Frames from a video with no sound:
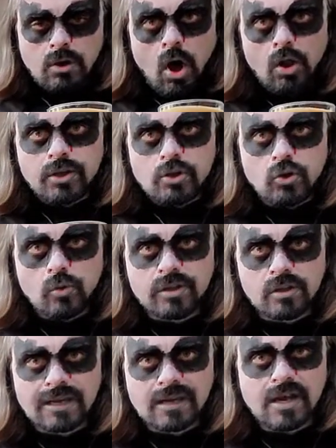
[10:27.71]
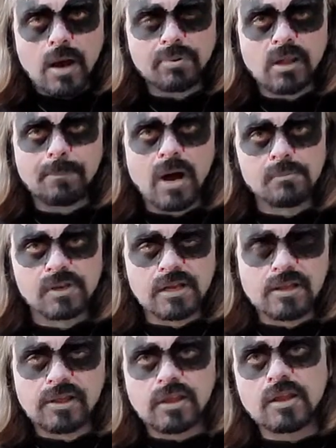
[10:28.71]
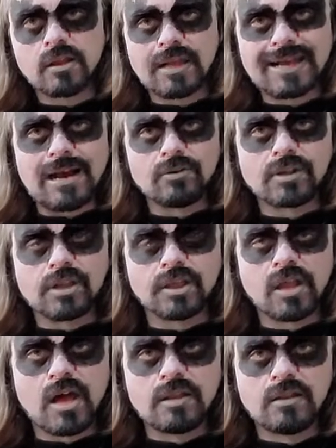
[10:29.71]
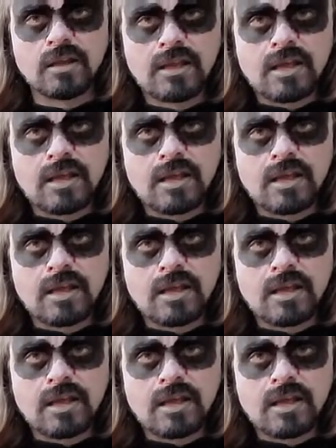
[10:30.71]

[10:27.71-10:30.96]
all you do is you let a couple of pumpkins lay out in the sun,